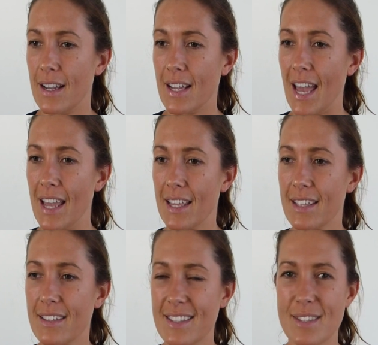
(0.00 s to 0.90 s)
Okay,
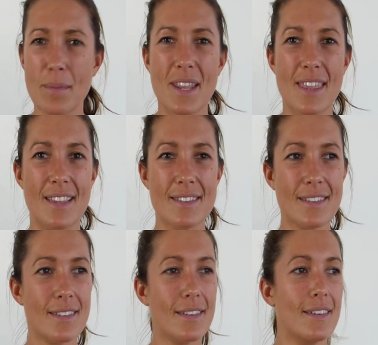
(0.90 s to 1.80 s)
there's so many things.
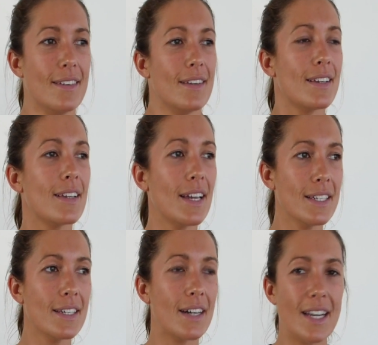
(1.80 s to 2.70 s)
Okay.
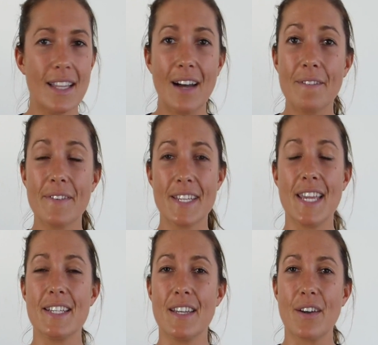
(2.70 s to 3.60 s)
I love
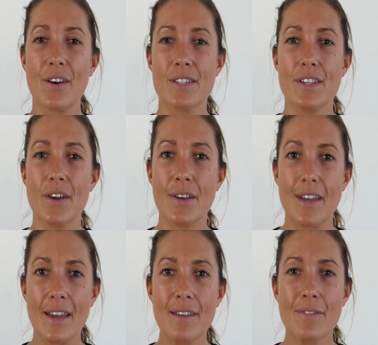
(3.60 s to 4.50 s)
teaching at Kozen
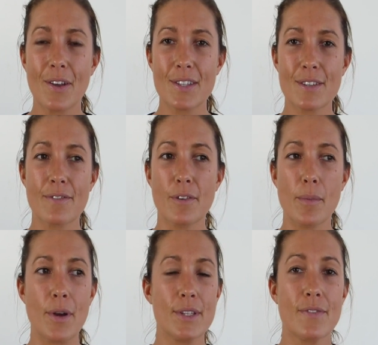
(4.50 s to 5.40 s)
Yoga, first and
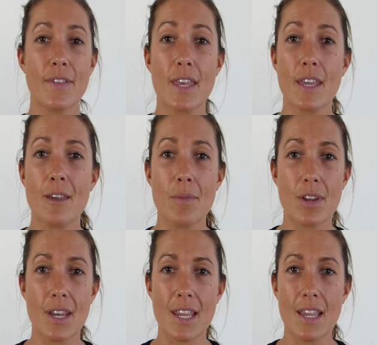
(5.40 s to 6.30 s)
foremost for the
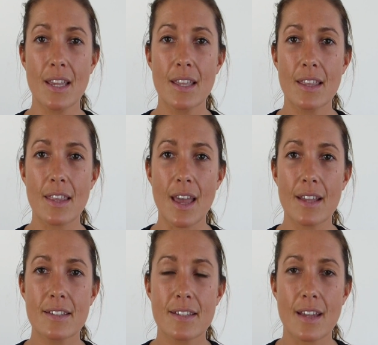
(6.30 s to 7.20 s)
community
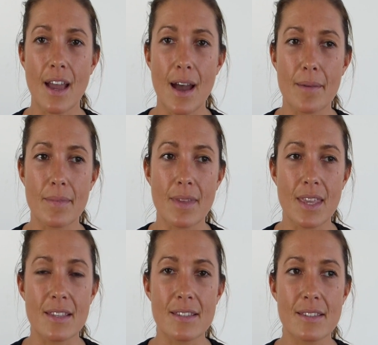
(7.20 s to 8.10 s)
that
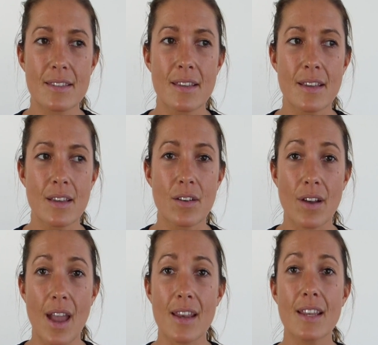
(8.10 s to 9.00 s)
is
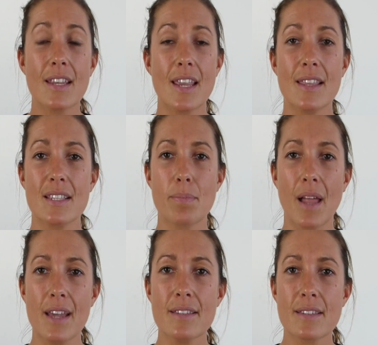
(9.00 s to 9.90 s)
created in this
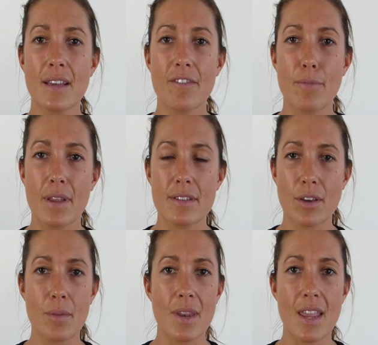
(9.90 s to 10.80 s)
place. I've met
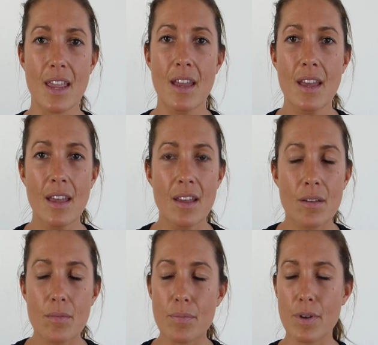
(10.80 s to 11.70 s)
so many
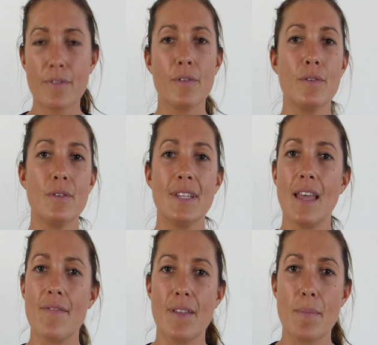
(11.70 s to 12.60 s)
beautiful and
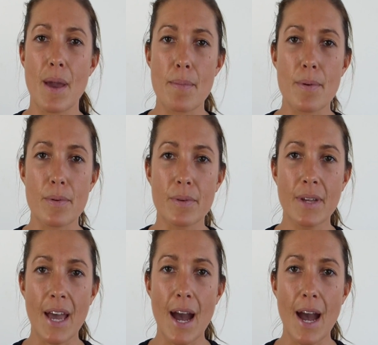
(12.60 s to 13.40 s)
lovely people